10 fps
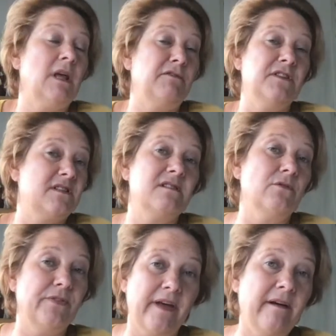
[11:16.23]
If it's
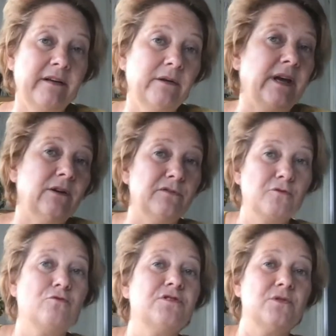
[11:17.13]
still there, you can
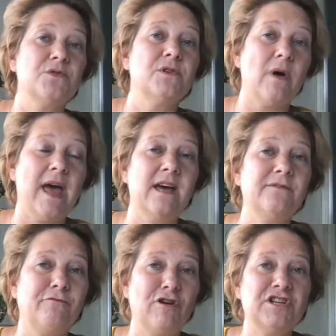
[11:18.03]
of course also
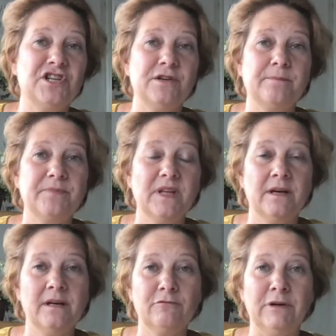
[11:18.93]
add fresh
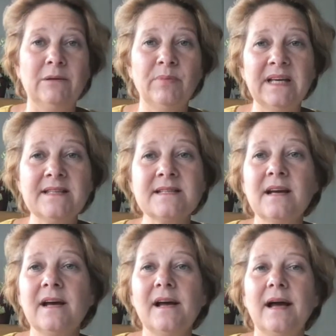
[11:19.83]
green beans.
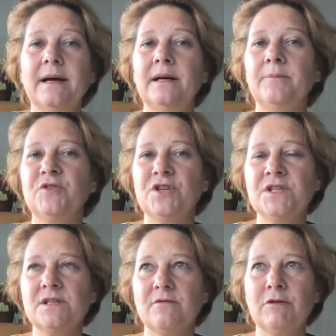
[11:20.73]

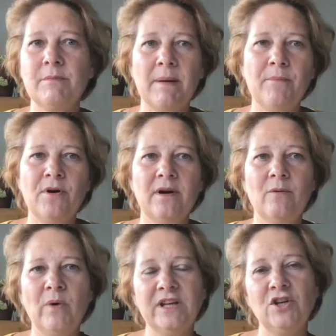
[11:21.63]
Just remember,
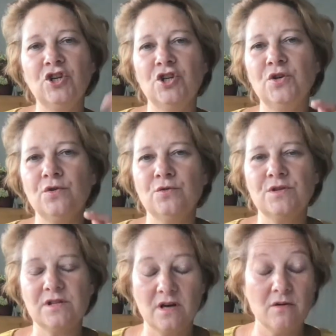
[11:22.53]
when you
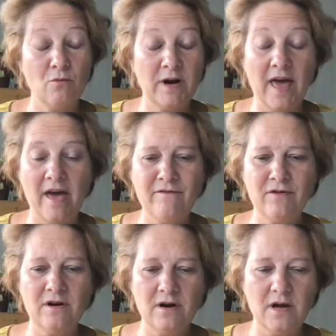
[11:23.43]
use
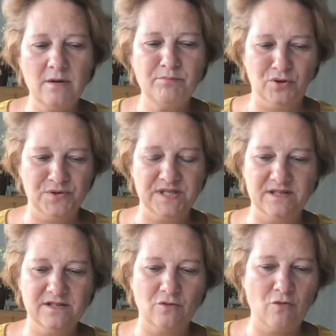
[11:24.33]
whatever
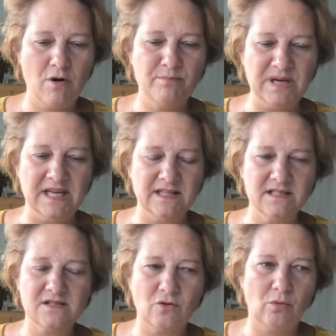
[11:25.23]
pulses or
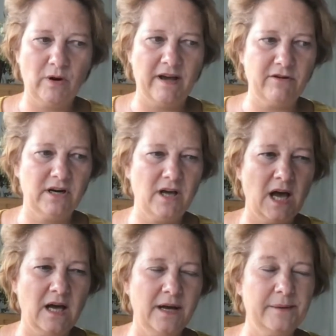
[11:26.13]
beans or whatever
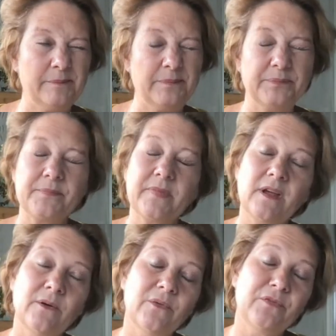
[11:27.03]

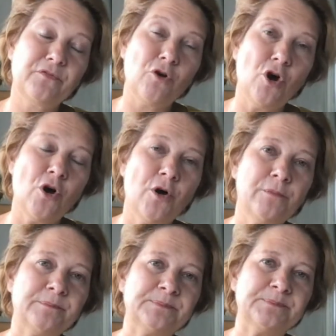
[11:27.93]

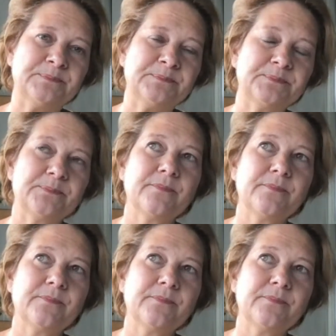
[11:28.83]
from